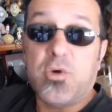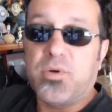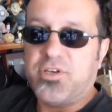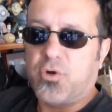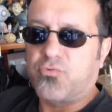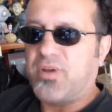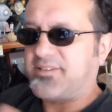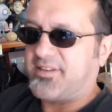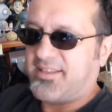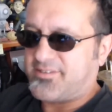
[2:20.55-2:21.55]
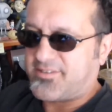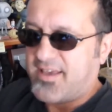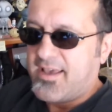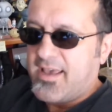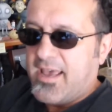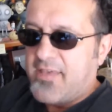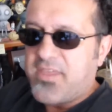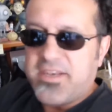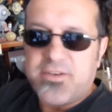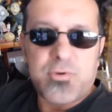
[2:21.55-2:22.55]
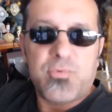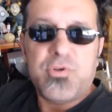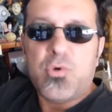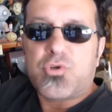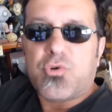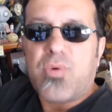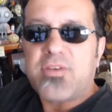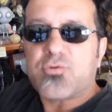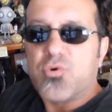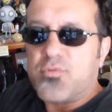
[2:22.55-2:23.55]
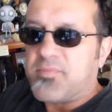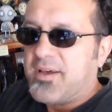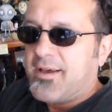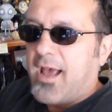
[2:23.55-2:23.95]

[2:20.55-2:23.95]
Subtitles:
you in your residence and they need to use your restroom,